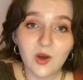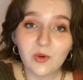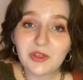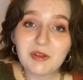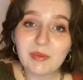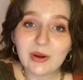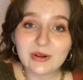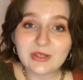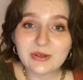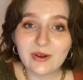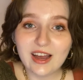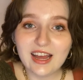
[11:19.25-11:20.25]
With the Murder
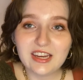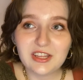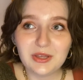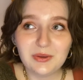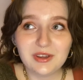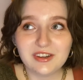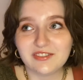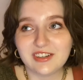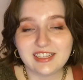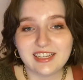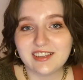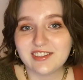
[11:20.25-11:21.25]
Squad, you can
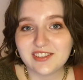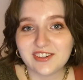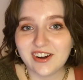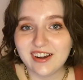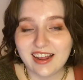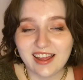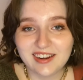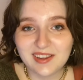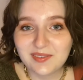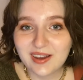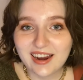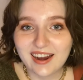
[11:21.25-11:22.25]
really start
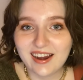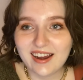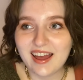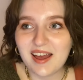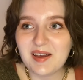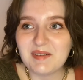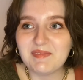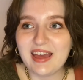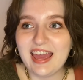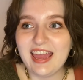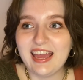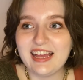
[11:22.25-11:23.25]
anywhere
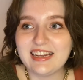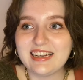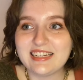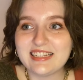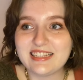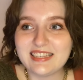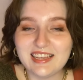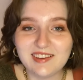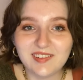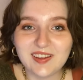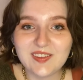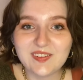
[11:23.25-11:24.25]
and see
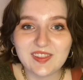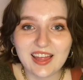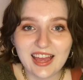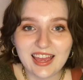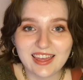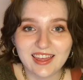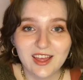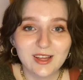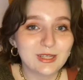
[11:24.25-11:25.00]
what you like.